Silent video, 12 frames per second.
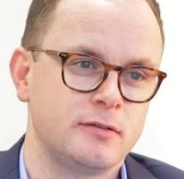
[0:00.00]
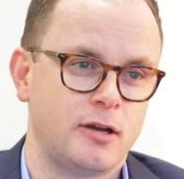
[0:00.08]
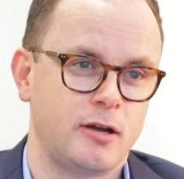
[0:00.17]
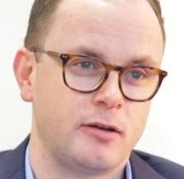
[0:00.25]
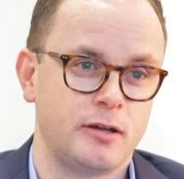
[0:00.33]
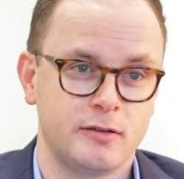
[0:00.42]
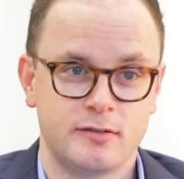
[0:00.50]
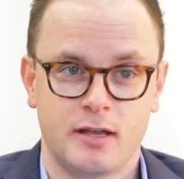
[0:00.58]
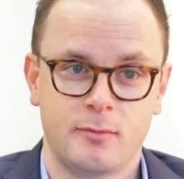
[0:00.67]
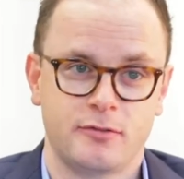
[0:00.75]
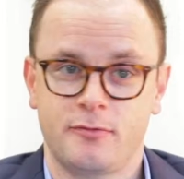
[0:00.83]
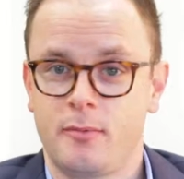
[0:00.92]
And
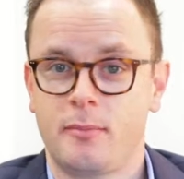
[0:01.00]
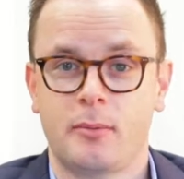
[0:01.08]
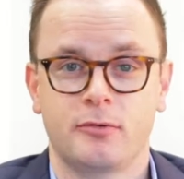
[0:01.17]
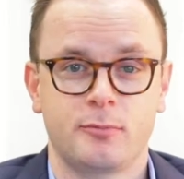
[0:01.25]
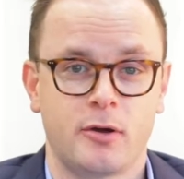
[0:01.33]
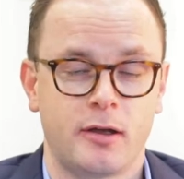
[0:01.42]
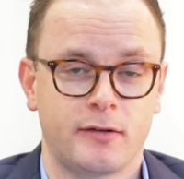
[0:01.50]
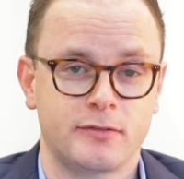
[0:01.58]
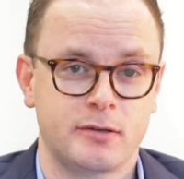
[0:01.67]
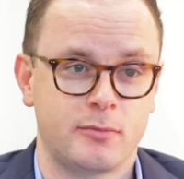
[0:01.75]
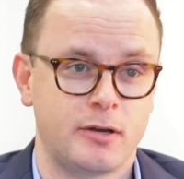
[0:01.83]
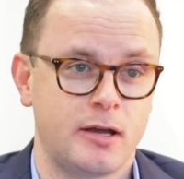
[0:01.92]
same as if my mum was buying off
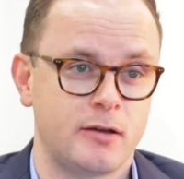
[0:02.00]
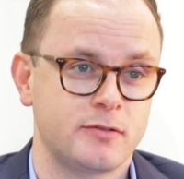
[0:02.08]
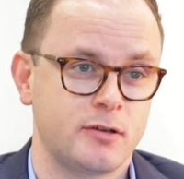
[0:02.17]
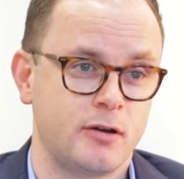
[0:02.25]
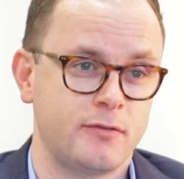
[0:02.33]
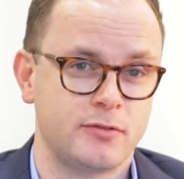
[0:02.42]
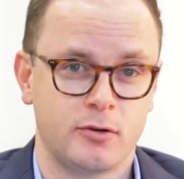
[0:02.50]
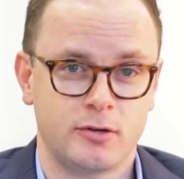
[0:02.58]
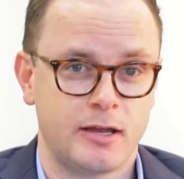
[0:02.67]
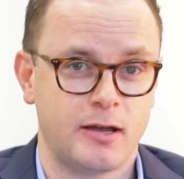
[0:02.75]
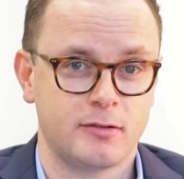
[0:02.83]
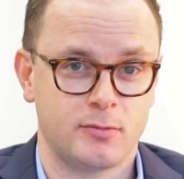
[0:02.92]
someone else. So I've sold
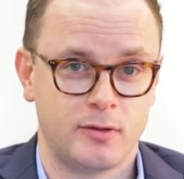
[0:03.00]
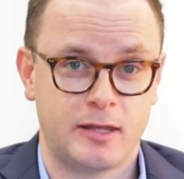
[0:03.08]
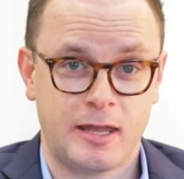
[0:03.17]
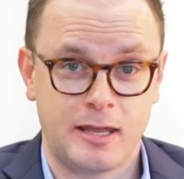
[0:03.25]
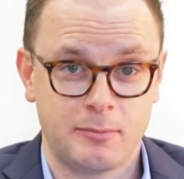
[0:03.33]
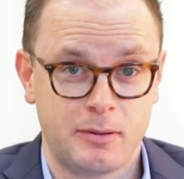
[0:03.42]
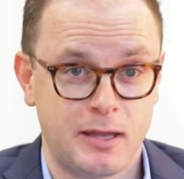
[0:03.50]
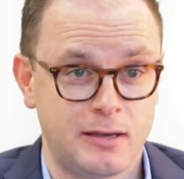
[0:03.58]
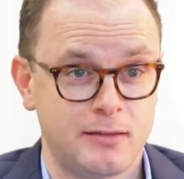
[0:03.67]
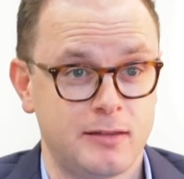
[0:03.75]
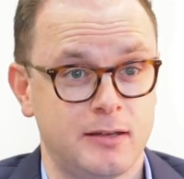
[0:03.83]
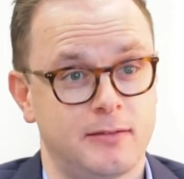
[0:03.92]
a house with a gang pad
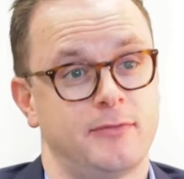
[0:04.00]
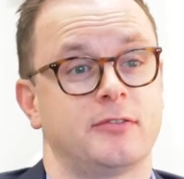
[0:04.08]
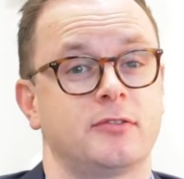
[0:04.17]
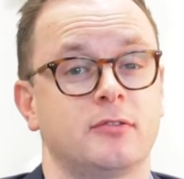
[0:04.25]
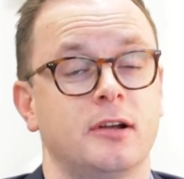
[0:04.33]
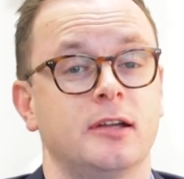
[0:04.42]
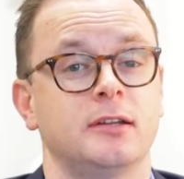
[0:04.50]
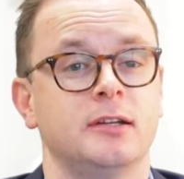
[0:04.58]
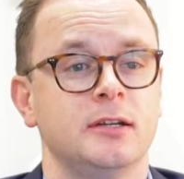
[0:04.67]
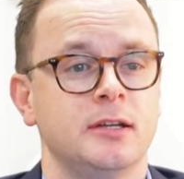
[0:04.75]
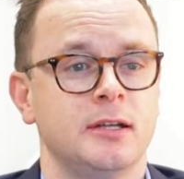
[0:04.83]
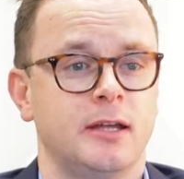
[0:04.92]
at the end of the street.
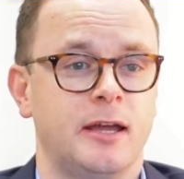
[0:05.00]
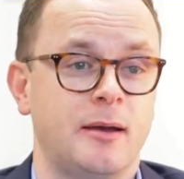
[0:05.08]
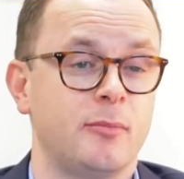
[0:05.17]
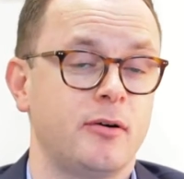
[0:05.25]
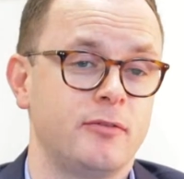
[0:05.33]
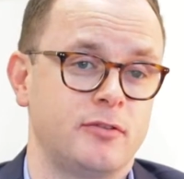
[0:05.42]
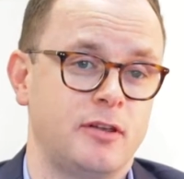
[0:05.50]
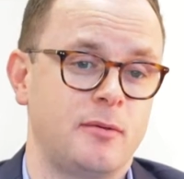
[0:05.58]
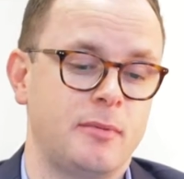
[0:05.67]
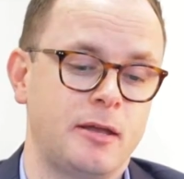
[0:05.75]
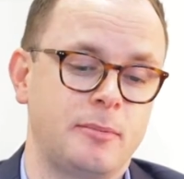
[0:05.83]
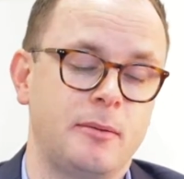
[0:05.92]
Obviously I
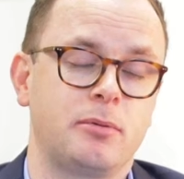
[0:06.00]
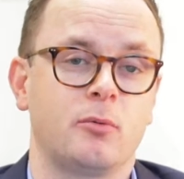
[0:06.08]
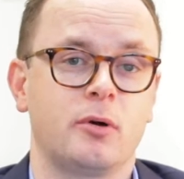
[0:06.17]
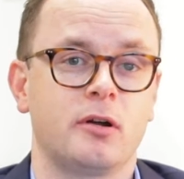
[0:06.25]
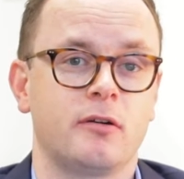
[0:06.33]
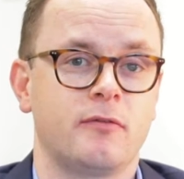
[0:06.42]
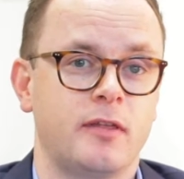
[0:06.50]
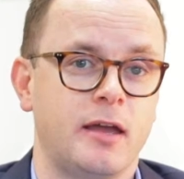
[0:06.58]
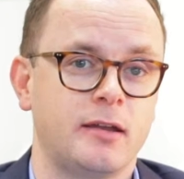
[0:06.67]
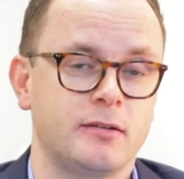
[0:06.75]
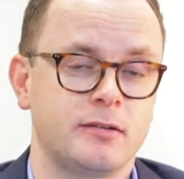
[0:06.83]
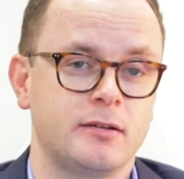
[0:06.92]
make people aware of that.